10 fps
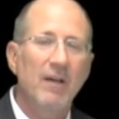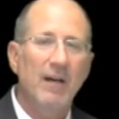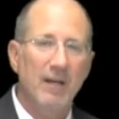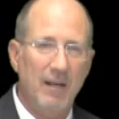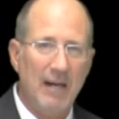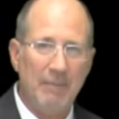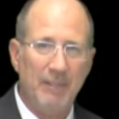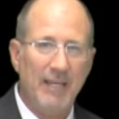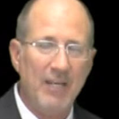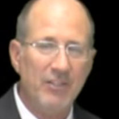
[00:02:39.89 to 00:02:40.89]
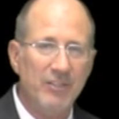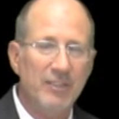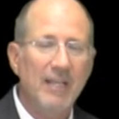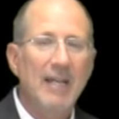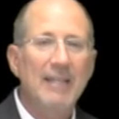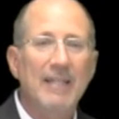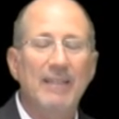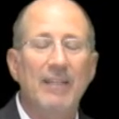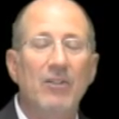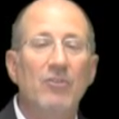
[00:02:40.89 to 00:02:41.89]
obligations that
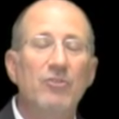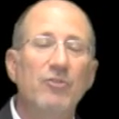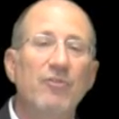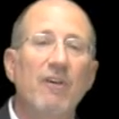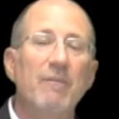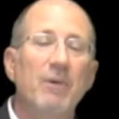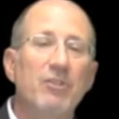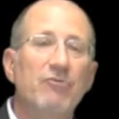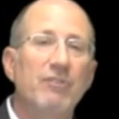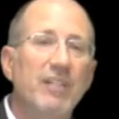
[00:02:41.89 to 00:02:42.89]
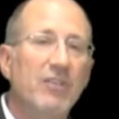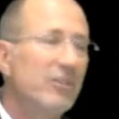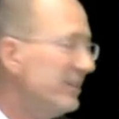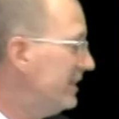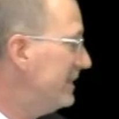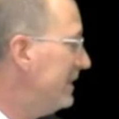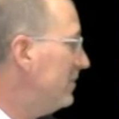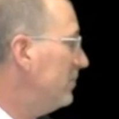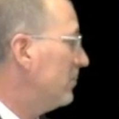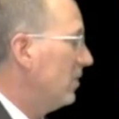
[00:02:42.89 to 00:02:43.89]
they don't do very much strategic to
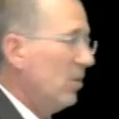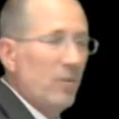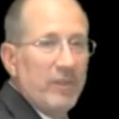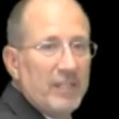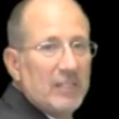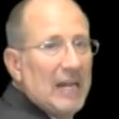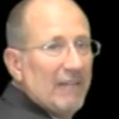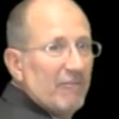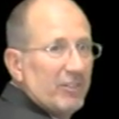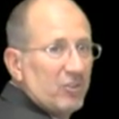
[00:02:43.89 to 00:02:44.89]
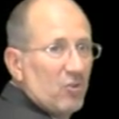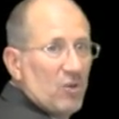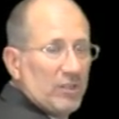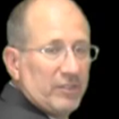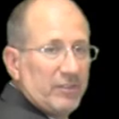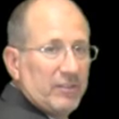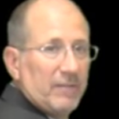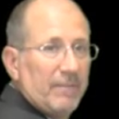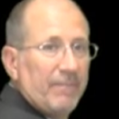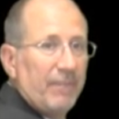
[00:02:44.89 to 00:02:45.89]
deal with these high-risk costs.
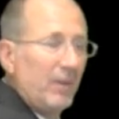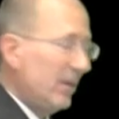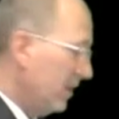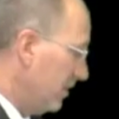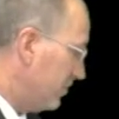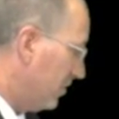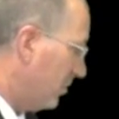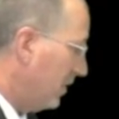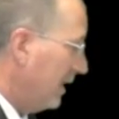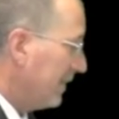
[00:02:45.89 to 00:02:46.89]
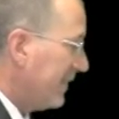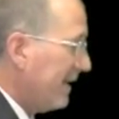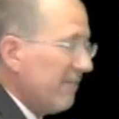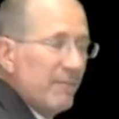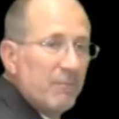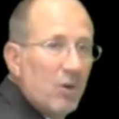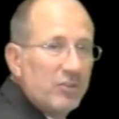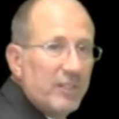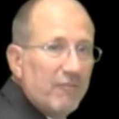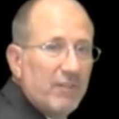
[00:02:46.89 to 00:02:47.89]
So they're
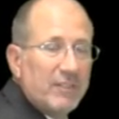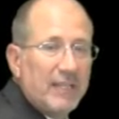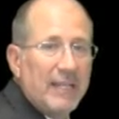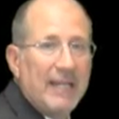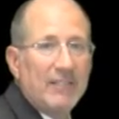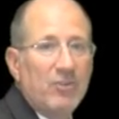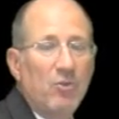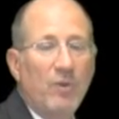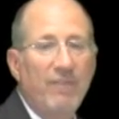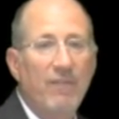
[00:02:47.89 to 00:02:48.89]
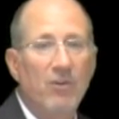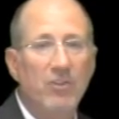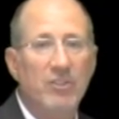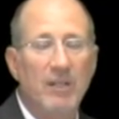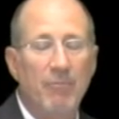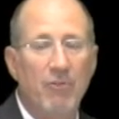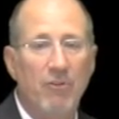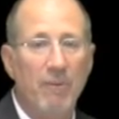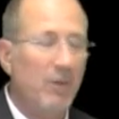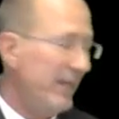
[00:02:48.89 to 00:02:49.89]
most at risk, and that's who we focus our
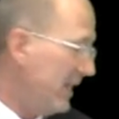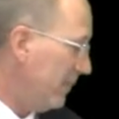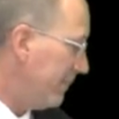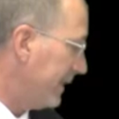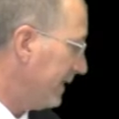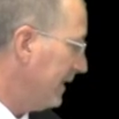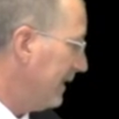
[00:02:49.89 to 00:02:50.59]
program on helping.